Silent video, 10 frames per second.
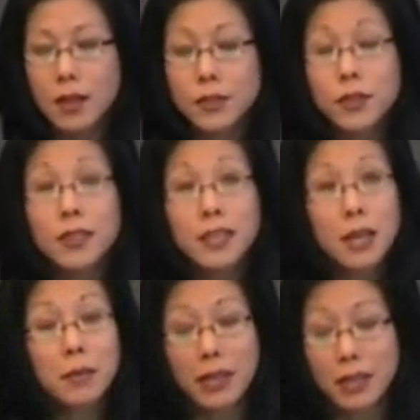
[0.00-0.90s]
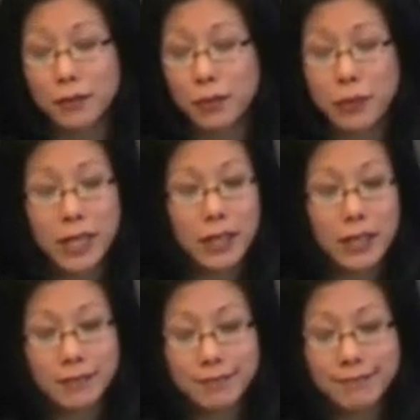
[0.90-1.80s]
So in the time I have
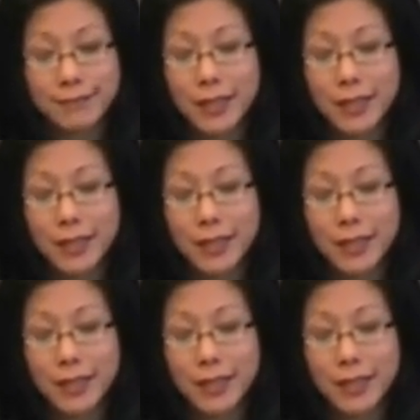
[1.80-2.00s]
remaining,